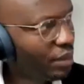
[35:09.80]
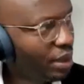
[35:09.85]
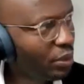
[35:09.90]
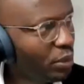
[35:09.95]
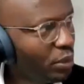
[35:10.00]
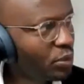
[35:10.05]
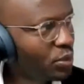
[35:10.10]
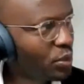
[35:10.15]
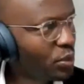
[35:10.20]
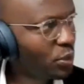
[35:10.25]

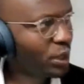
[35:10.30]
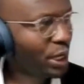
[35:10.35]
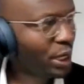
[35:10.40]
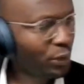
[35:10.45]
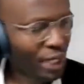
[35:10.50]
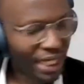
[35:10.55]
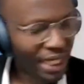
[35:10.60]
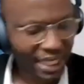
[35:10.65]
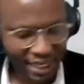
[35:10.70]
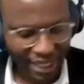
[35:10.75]
maybe what
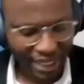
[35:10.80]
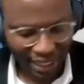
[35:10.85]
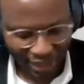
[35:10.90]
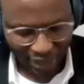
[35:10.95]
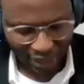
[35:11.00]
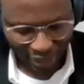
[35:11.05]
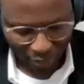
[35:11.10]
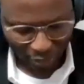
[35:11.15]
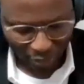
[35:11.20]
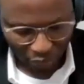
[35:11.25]
I would add, and
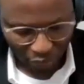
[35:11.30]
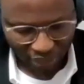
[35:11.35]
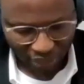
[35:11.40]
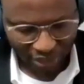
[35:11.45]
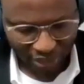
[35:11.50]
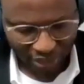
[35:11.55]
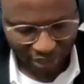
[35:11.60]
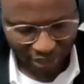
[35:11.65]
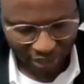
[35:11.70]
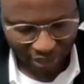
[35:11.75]
I borrow
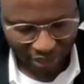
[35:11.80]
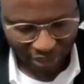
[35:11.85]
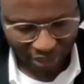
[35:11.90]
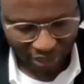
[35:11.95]
just